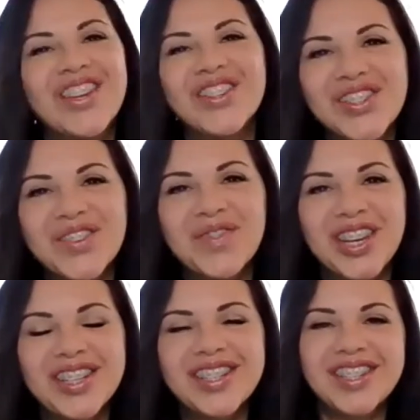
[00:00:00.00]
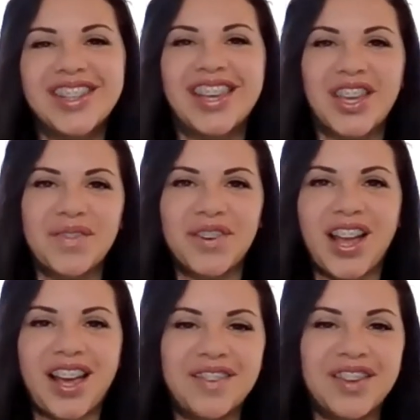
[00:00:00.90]
so much. Thank you for
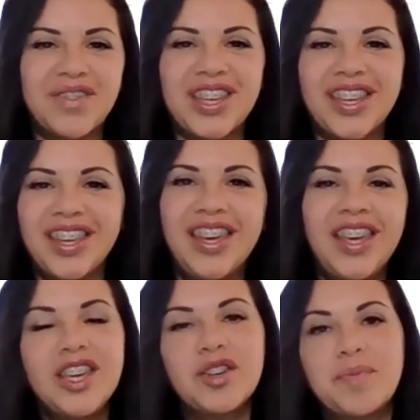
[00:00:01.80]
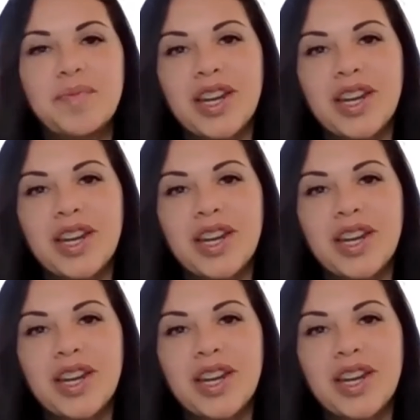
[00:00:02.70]
having me. Glad